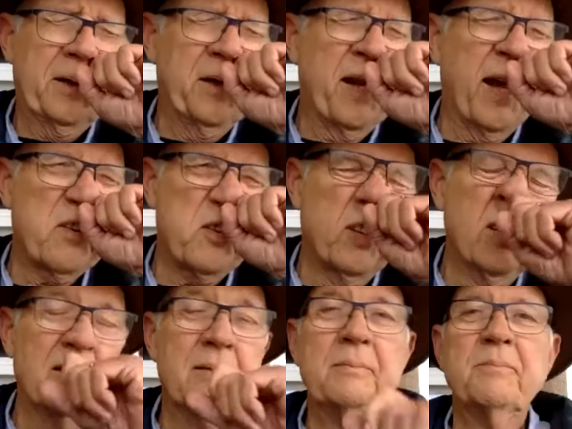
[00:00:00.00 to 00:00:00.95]

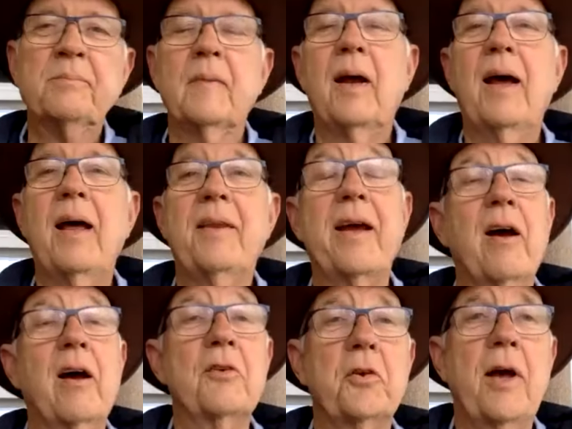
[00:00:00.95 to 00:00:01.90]
connection. And they
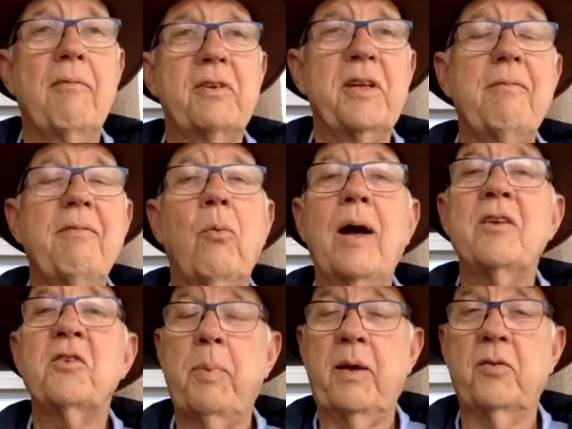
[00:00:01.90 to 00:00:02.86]
also have a TV
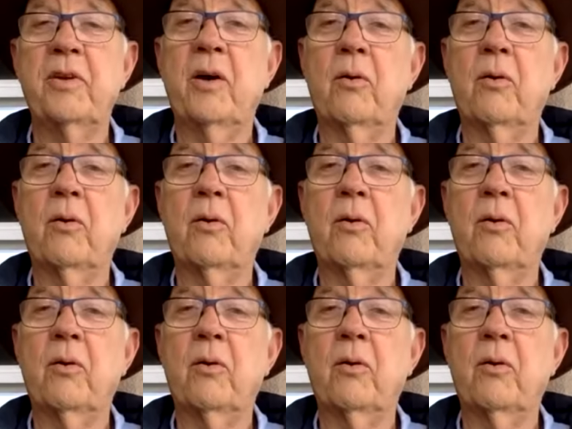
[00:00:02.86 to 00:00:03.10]
white space